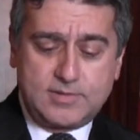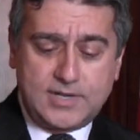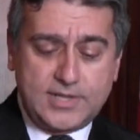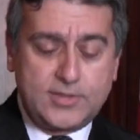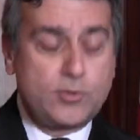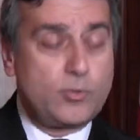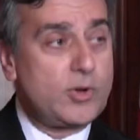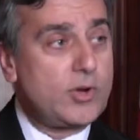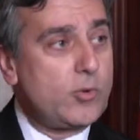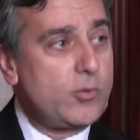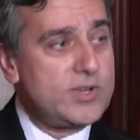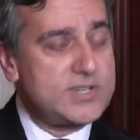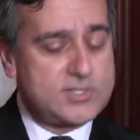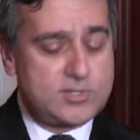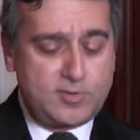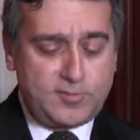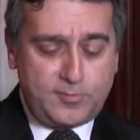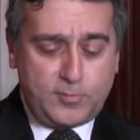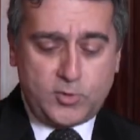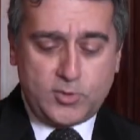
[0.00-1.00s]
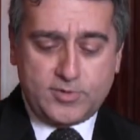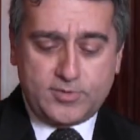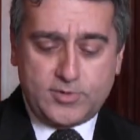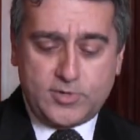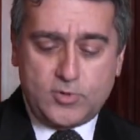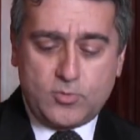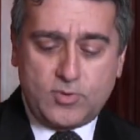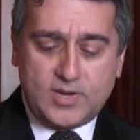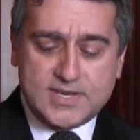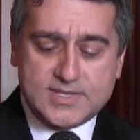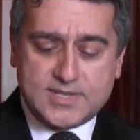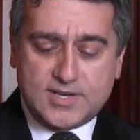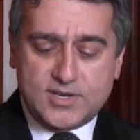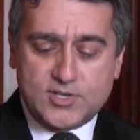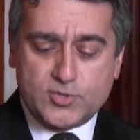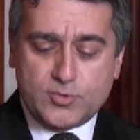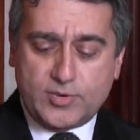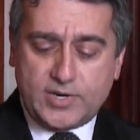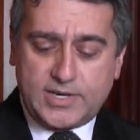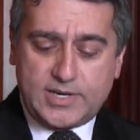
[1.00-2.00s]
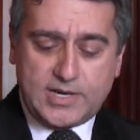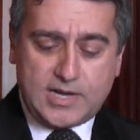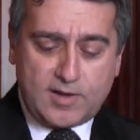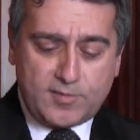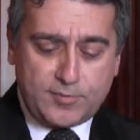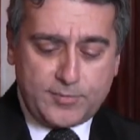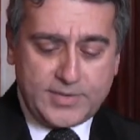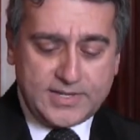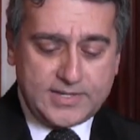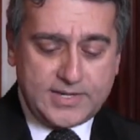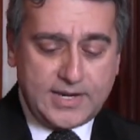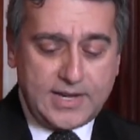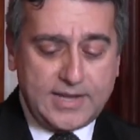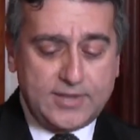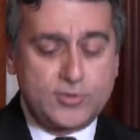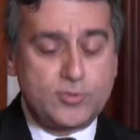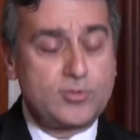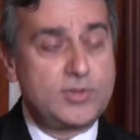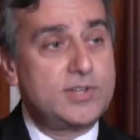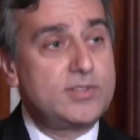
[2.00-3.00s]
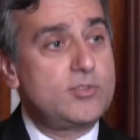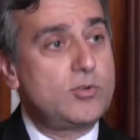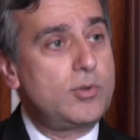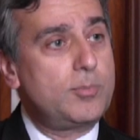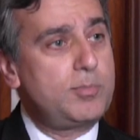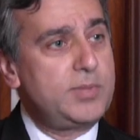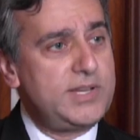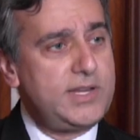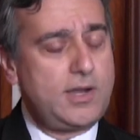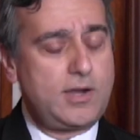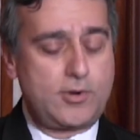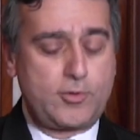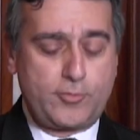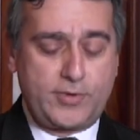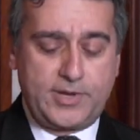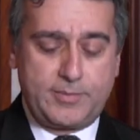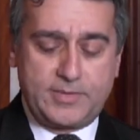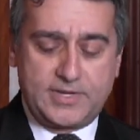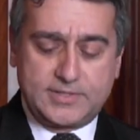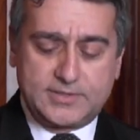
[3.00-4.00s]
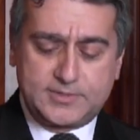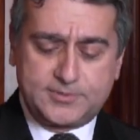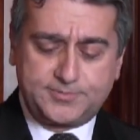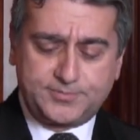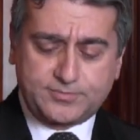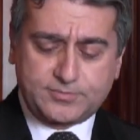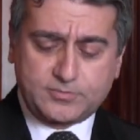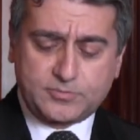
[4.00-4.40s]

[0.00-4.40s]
At the request of both the US and Israeli government, he entered into a plea agreement